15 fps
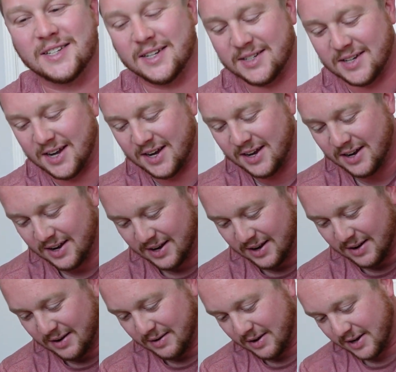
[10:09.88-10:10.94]
as I
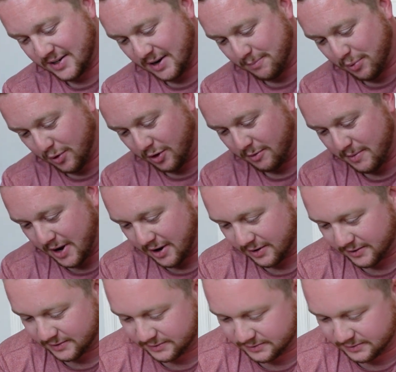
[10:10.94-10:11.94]
pull them out.